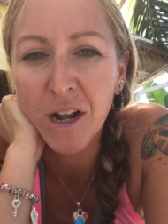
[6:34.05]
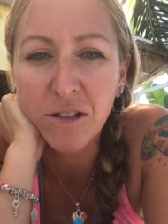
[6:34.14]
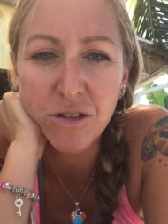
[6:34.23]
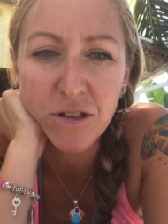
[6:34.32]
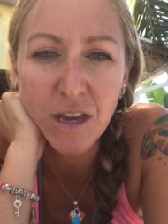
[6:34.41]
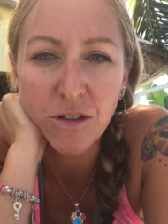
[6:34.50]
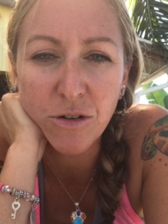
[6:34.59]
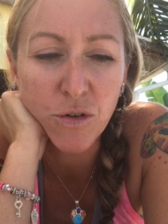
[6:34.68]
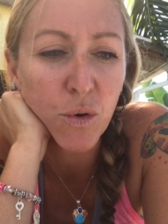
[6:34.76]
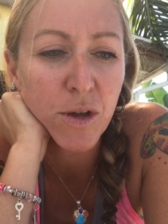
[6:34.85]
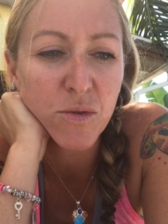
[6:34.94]
not to take their
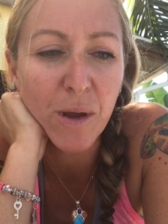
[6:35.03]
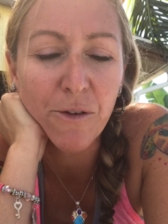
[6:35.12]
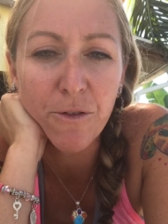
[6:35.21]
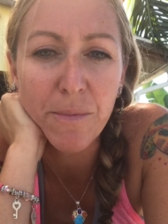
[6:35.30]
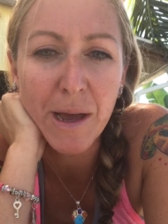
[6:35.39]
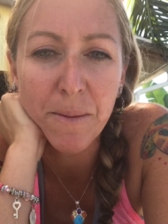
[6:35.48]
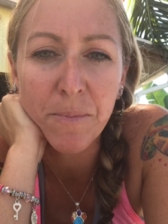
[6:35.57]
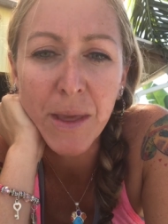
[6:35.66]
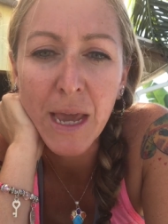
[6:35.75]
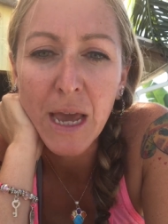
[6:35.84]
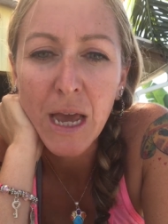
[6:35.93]
toys away from them,